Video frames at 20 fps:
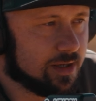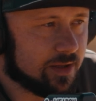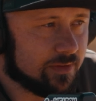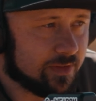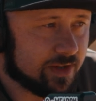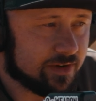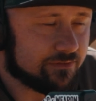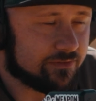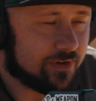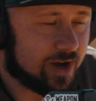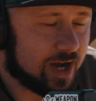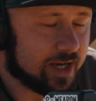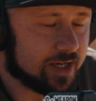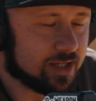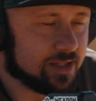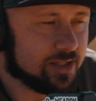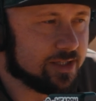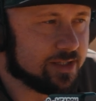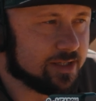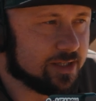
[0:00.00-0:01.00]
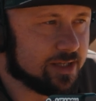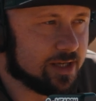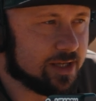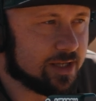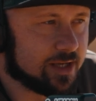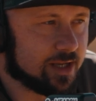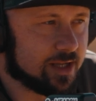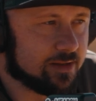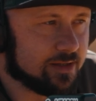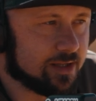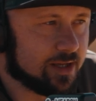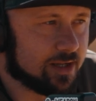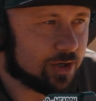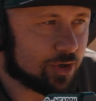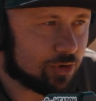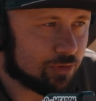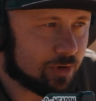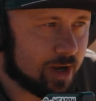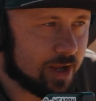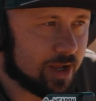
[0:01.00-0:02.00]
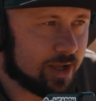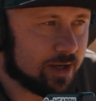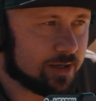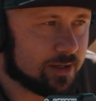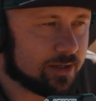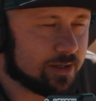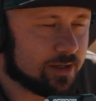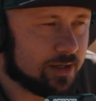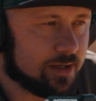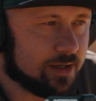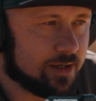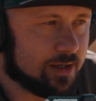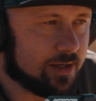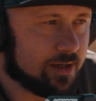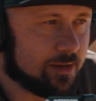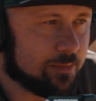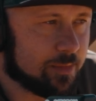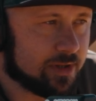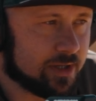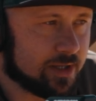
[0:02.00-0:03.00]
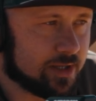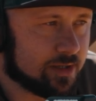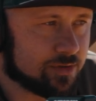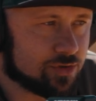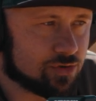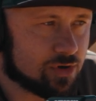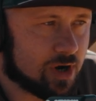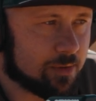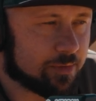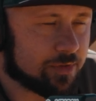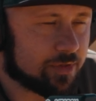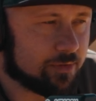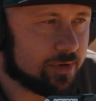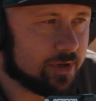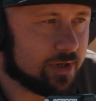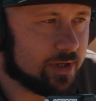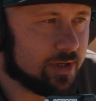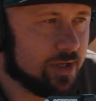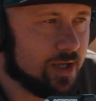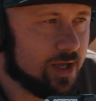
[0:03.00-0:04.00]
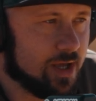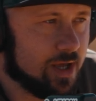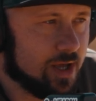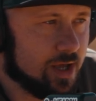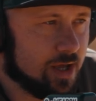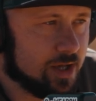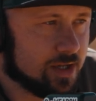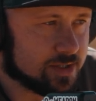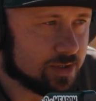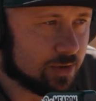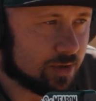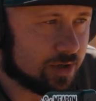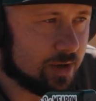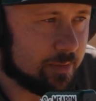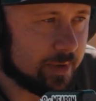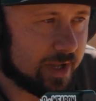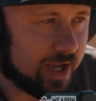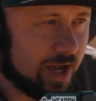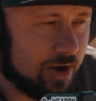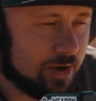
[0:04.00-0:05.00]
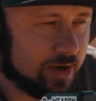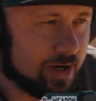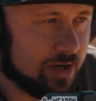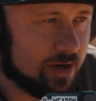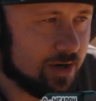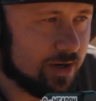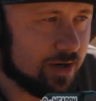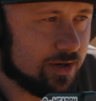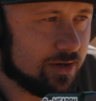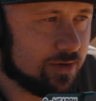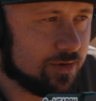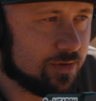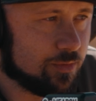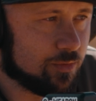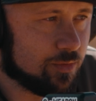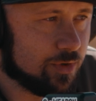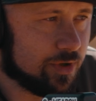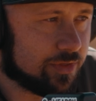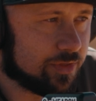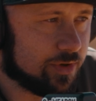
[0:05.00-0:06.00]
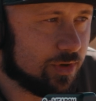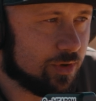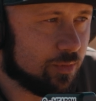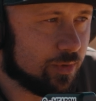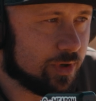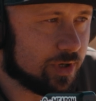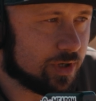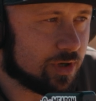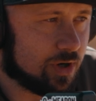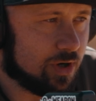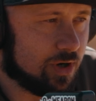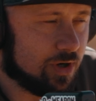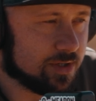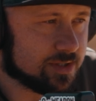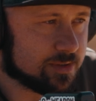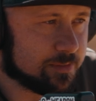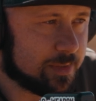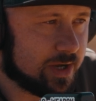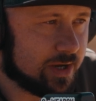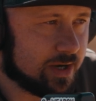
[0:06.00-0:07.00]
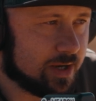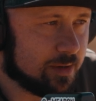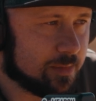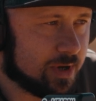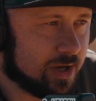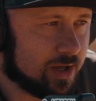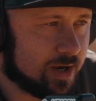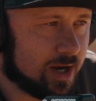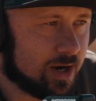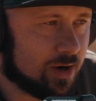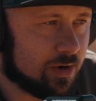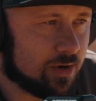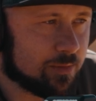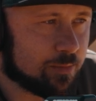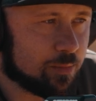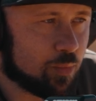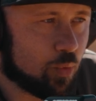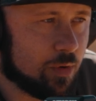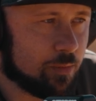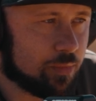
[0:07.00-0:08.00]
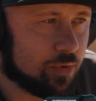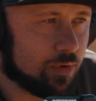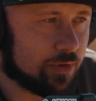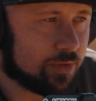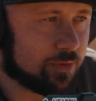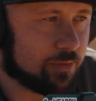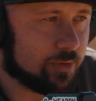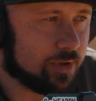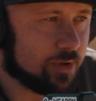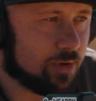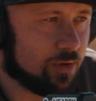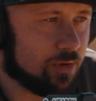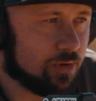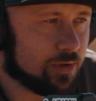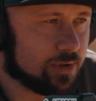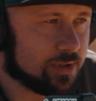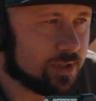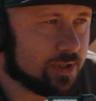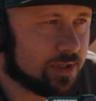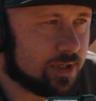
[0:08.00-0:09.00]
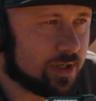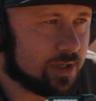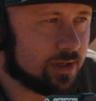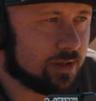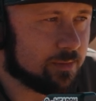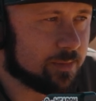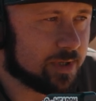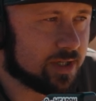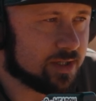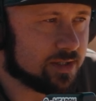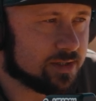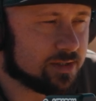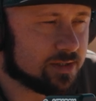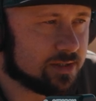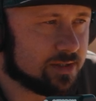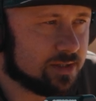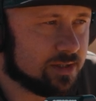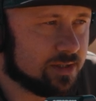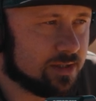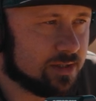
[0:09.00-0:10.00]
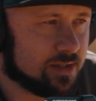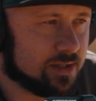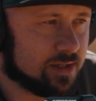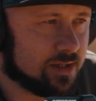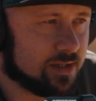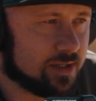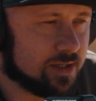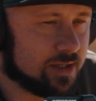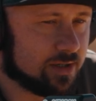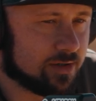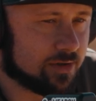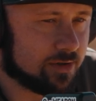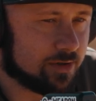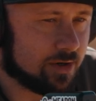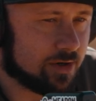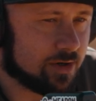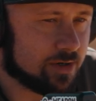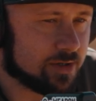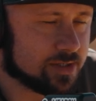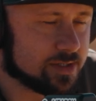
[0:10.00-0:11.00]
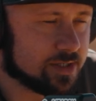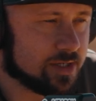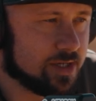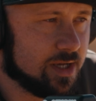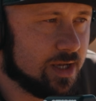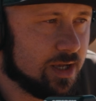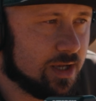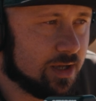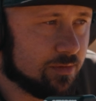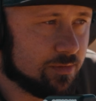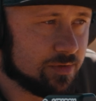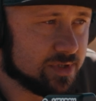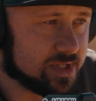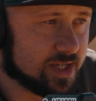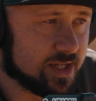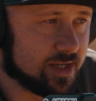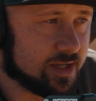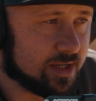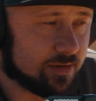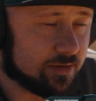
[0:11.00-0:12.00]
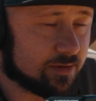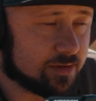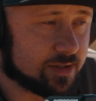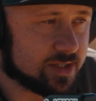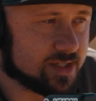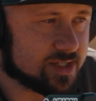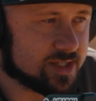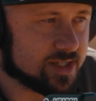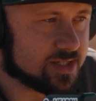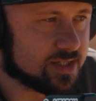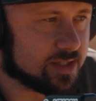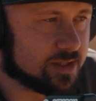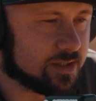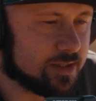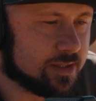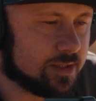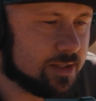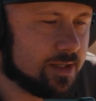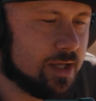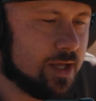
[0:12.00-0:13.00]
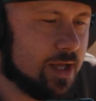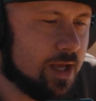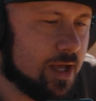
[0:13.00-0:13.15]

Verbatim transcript: and then finally did, and then a grand, um, and then dropped three. So coming out here with a wind call is about eight mile an hour, one point three hold um, at the uh, eight hundred yards, was hitting consistently.